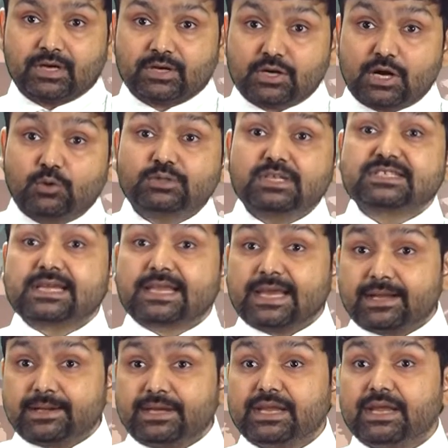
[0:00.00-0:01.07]
Now the
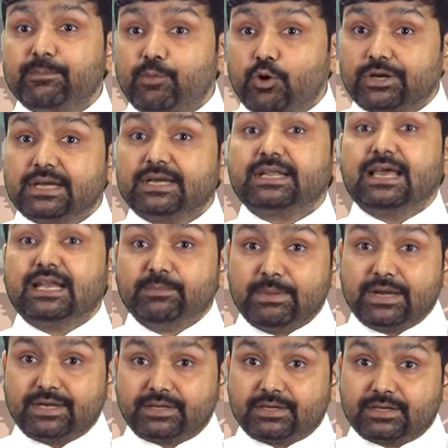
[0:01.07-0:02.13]
second important
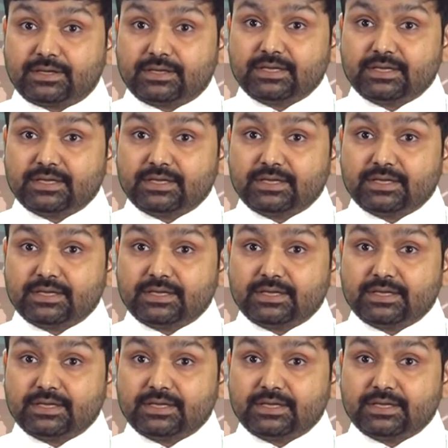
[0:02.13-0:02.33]
element